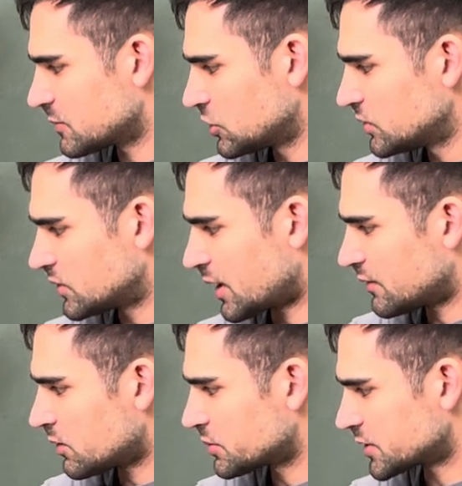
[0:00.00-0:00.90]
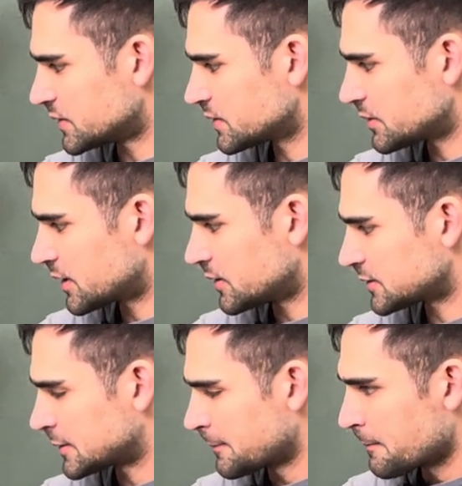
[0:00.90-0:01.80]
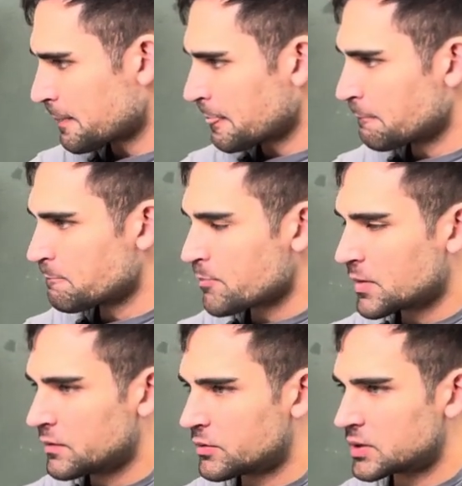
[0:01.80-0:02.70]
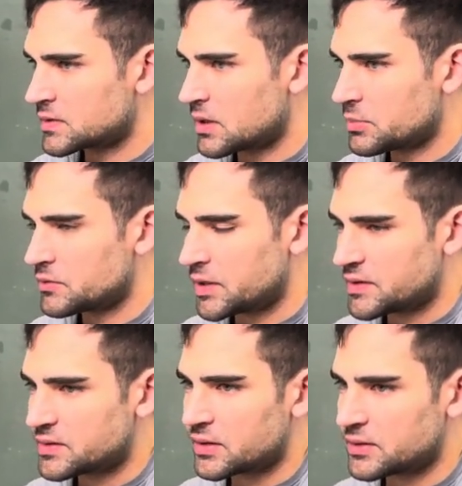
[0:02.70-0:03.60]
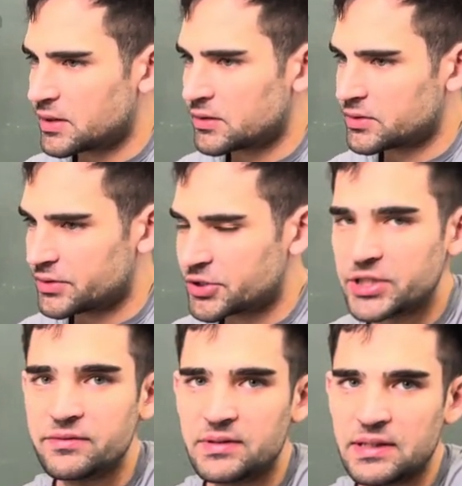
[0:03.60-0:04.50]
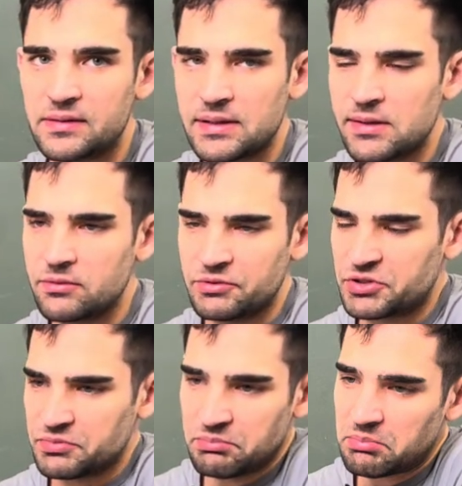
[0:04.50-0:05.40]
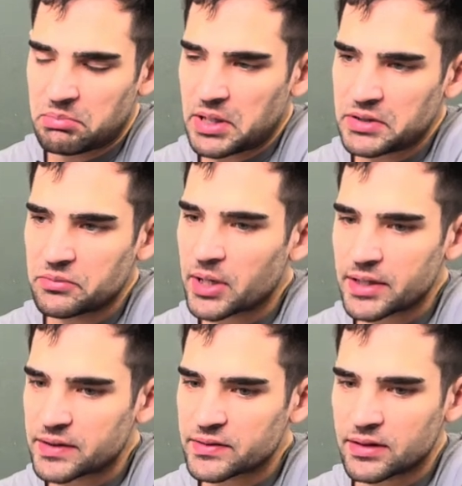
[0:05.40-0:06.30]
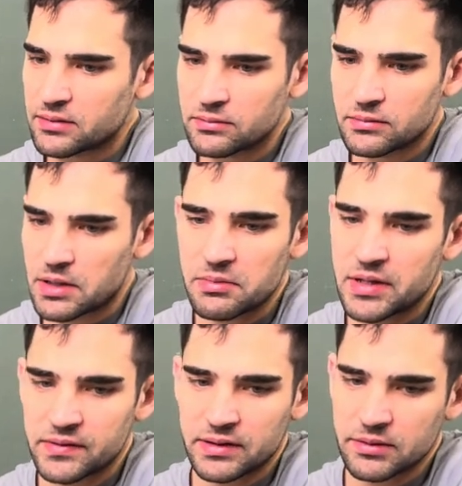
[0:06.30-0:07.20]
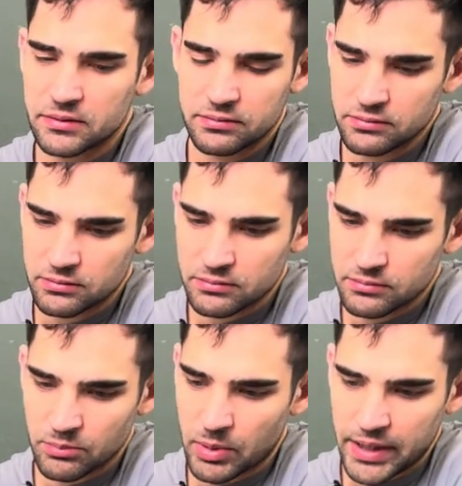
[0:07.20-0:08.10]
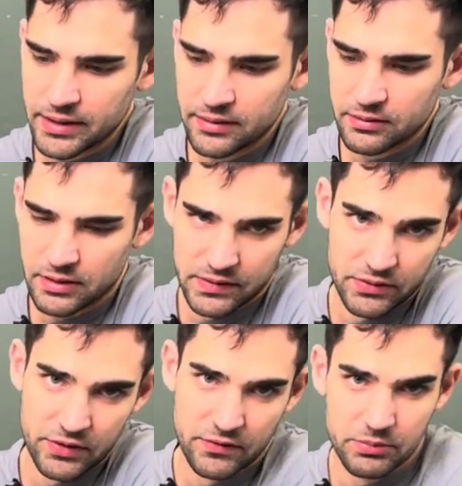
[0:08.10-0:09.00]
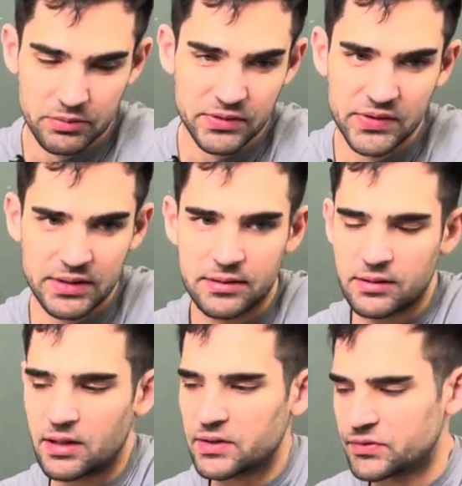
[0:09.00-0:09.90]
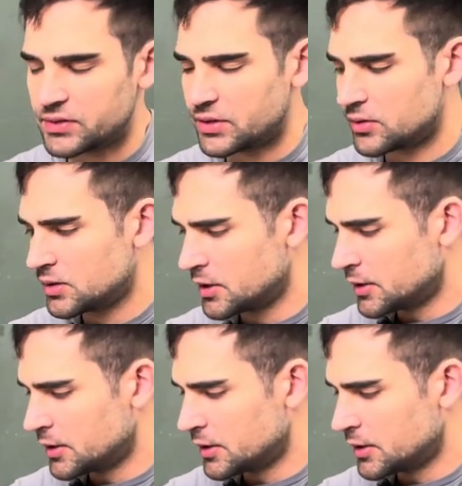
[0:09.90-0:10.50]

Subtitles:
good to have options. Because, for example, when I started out on the Shift TT, which by the way is an amazing bike, as you have probably seen in the last video,